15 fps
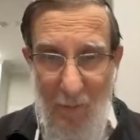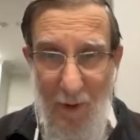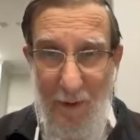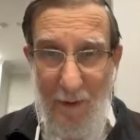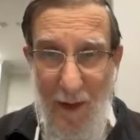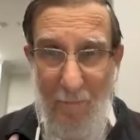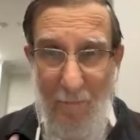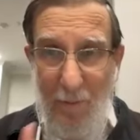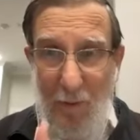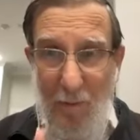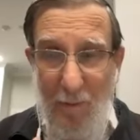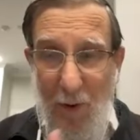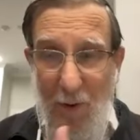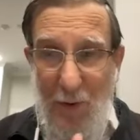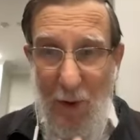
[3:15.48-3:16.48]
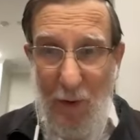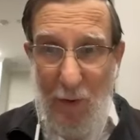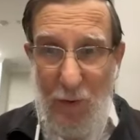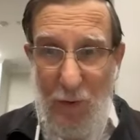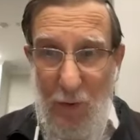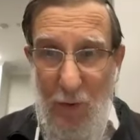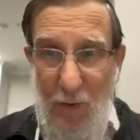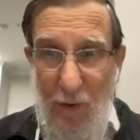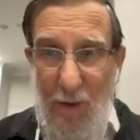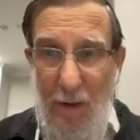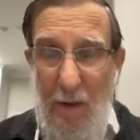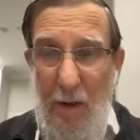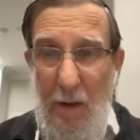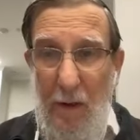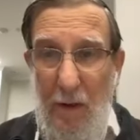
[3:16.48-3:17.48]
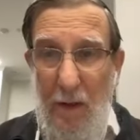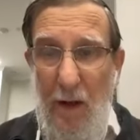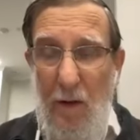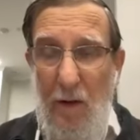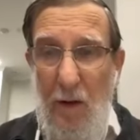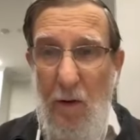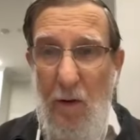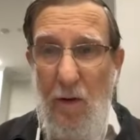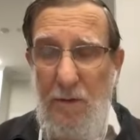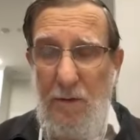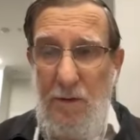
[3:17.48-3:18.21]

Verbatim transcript: And Avraham goes on a journey. Lech Lecha.